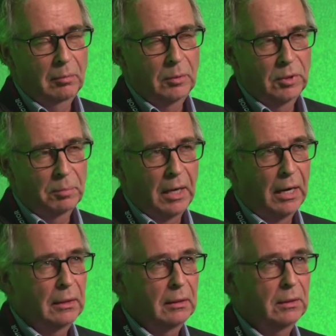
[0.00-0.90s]
most
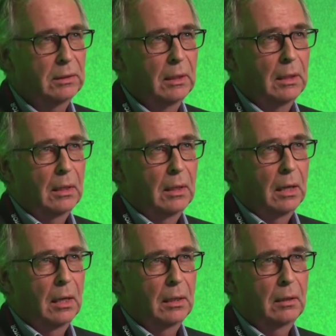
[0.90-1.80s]
brands,
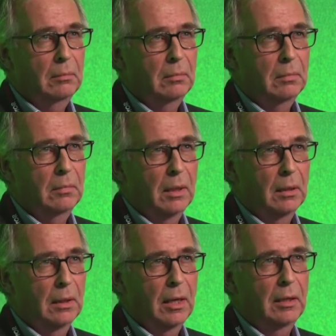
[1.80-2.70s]

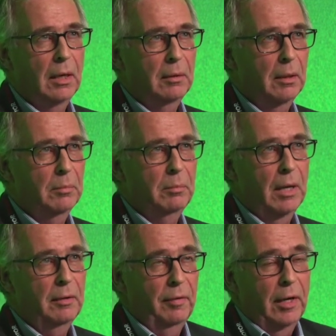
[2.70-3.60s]
then
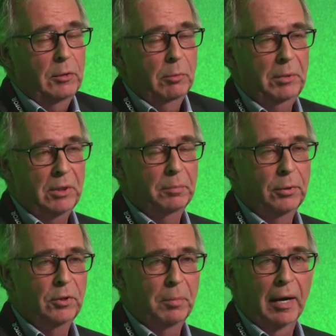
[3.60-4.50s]
my advice would be to
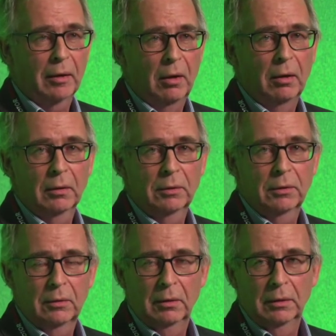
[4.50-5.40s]
push back
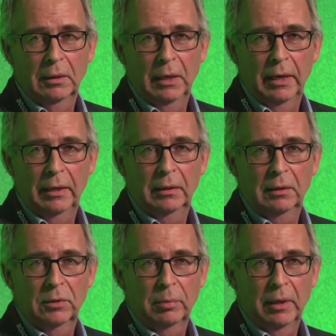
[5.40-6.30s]
hard on the
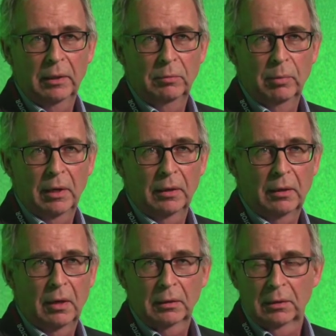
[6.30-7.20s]
areas where
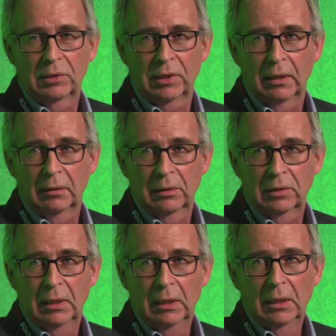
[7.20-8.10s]
there are
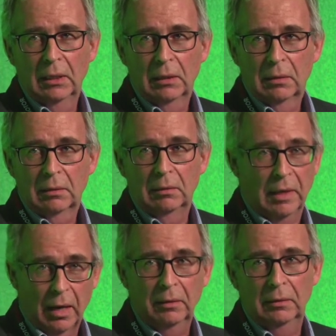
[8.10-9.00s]
concerns
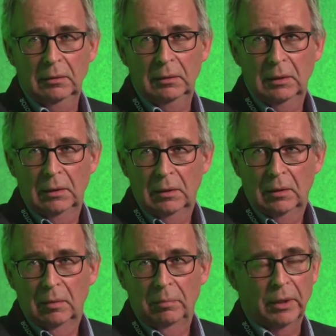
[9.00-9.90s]
now.
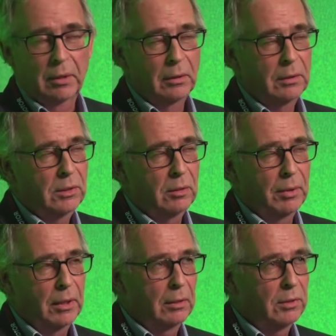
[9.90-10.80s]
Yeah. Because
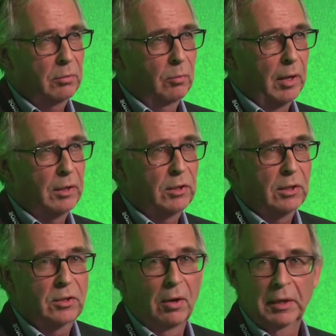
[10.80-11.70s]

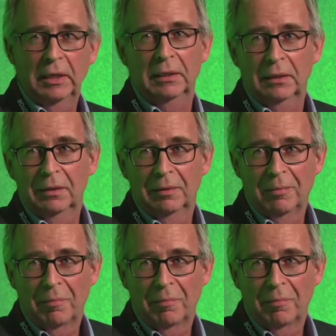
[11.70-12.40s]
once it's gone in,